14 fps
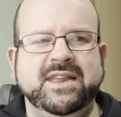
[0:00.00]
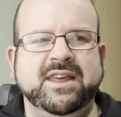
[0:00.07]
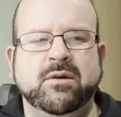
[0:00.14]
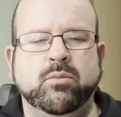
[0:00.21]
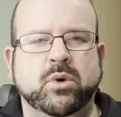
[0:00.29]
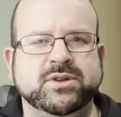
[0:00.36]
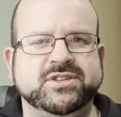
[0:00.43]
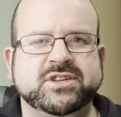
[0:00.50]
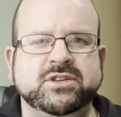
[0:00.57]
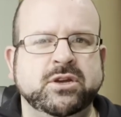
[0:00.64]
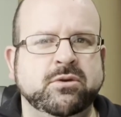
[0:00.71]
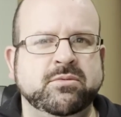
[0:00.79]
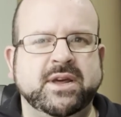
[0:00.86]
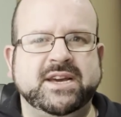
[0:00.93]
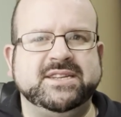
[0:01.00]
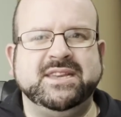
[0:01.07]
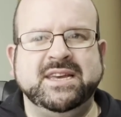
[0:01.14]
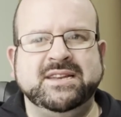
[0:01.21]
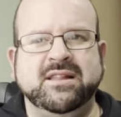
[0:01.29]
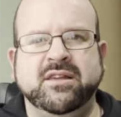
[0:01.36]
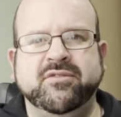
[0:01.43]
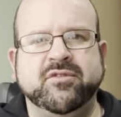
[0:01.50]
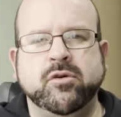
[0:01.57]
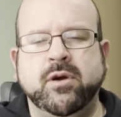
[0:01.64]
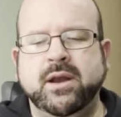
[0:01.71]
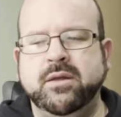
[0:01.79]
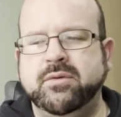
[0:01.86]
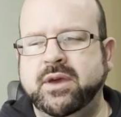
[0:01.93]
He didn't want to do next day delivery
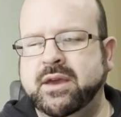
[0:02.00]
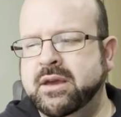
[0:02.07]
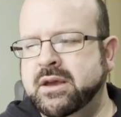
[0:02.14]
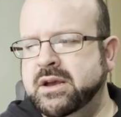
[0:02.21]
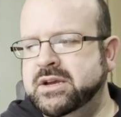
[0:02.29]
or anything,